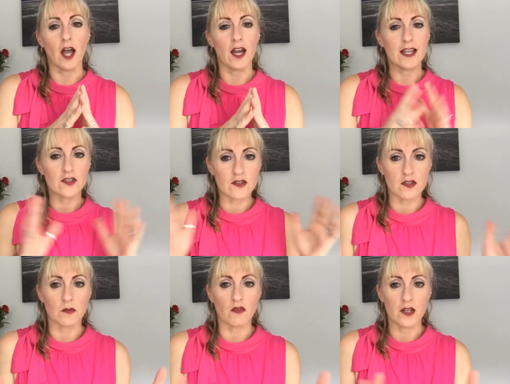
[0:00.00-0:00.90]
let's just
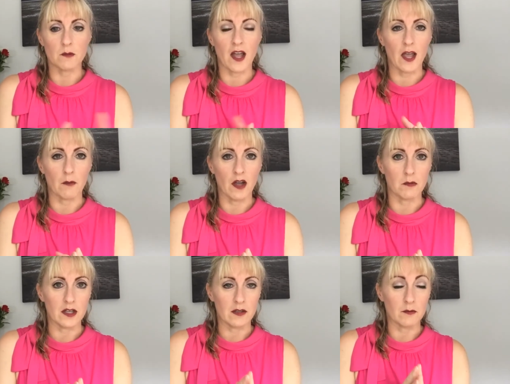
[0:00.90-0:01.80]
summarise where
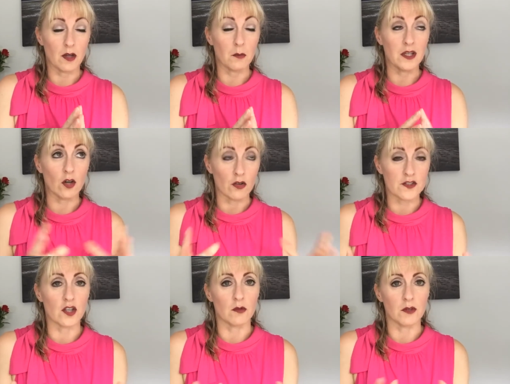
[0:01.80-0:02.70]
we got
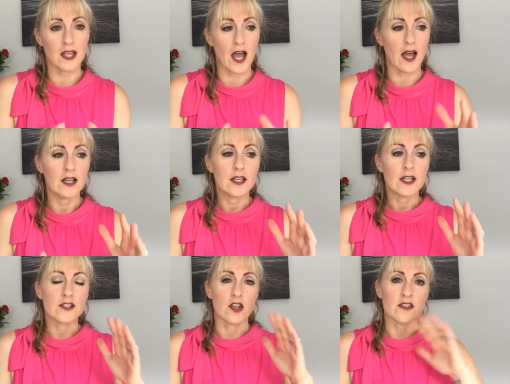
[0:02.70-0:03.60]
to with that.
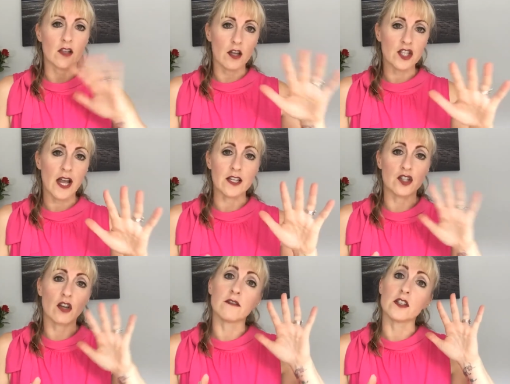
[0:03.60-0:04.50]
So the Star Challenge
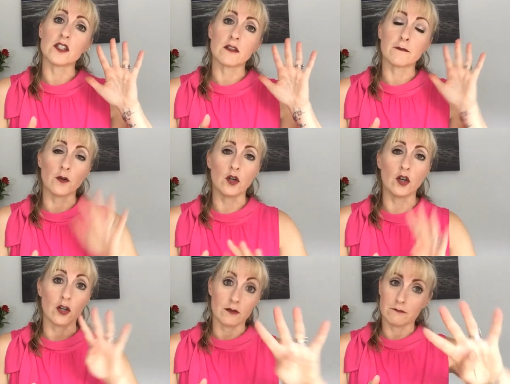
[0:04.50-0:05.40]
covered
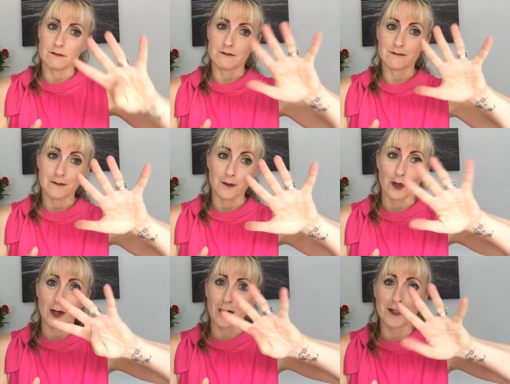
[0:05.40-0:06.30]
four
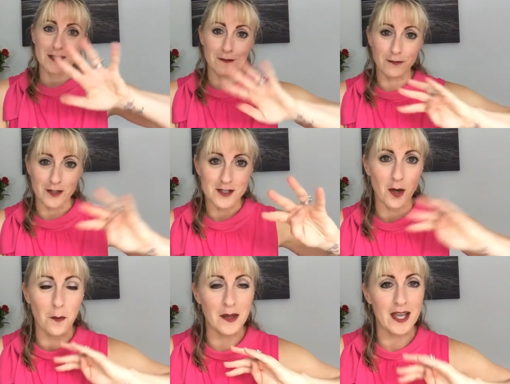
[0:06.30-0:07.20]
different
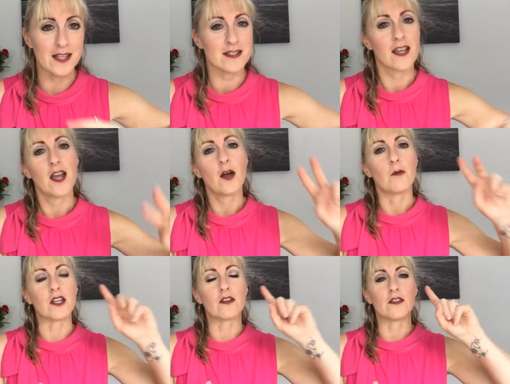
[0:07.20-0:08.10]
topics.
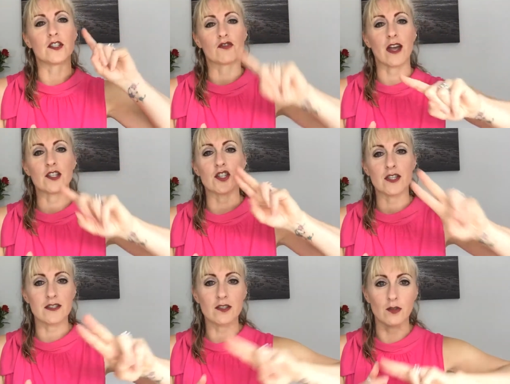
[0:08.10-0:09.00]
We covered strategies
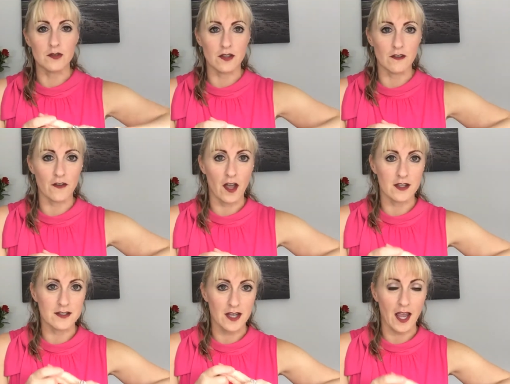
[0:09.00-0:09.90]
and tools on the
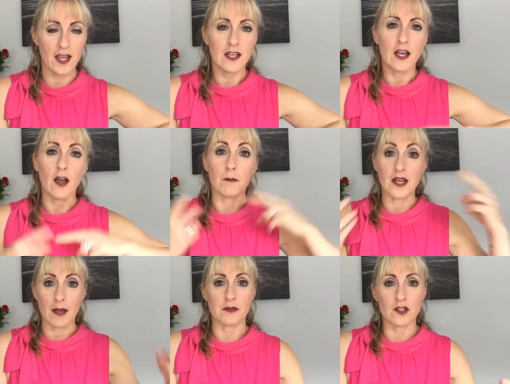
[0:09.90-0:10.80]
first day of being
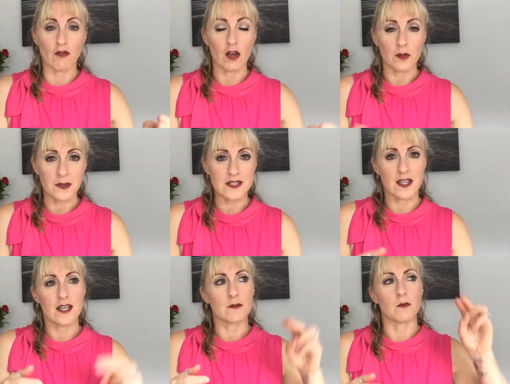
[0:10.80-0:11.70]
able to grow your
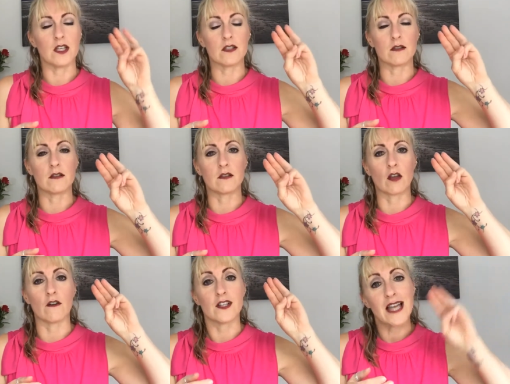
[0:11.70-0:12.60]
business. We
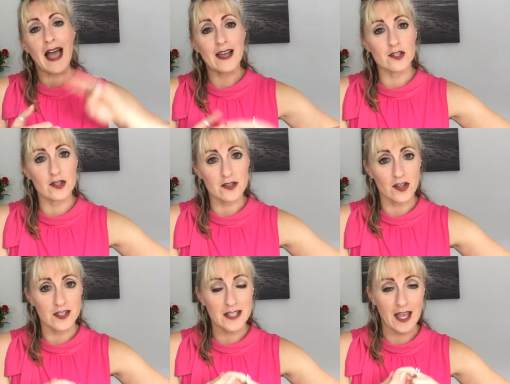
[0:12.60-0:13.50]
covered actions on
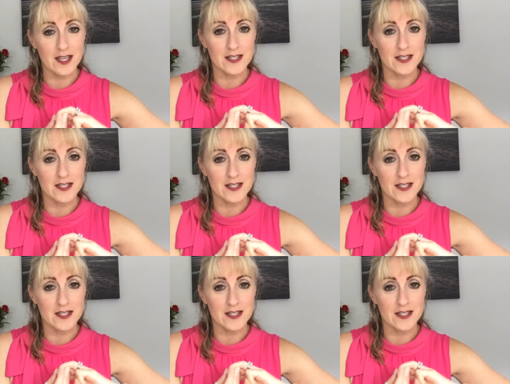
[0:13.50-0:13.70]
the second